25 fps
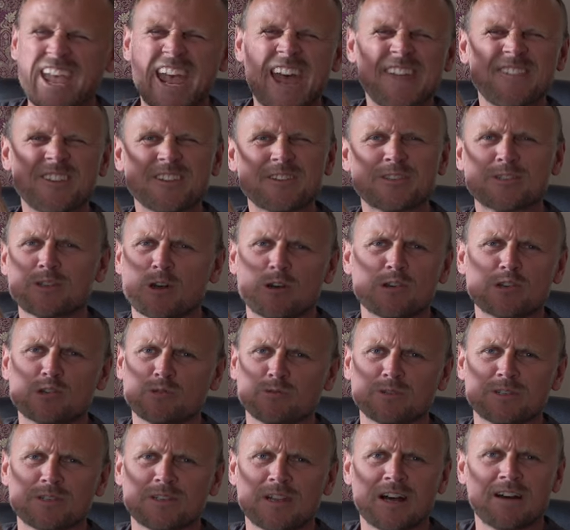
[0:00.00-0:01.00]
and the
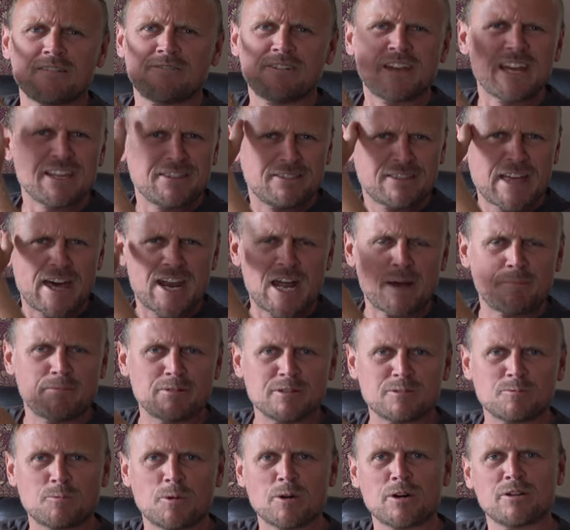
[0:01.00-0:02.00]
social stuff, hit that up
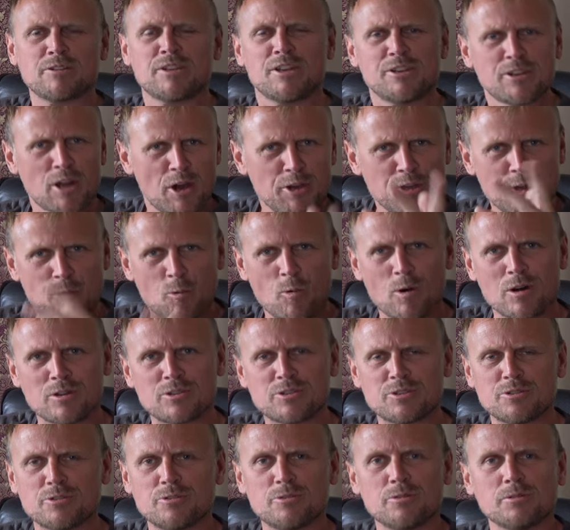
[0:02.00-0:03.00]
as well. You know you
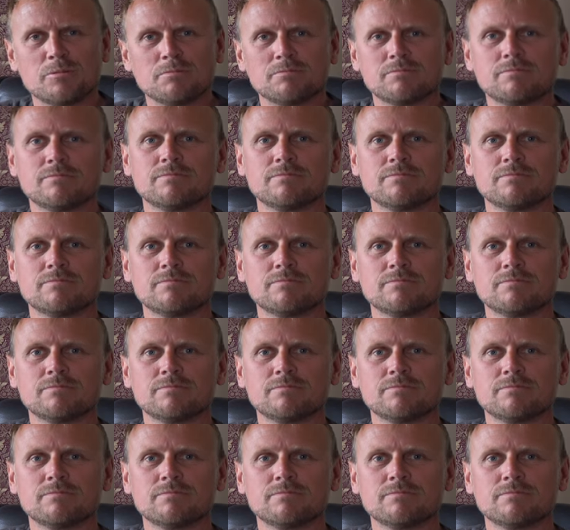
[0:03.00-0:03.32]
want to.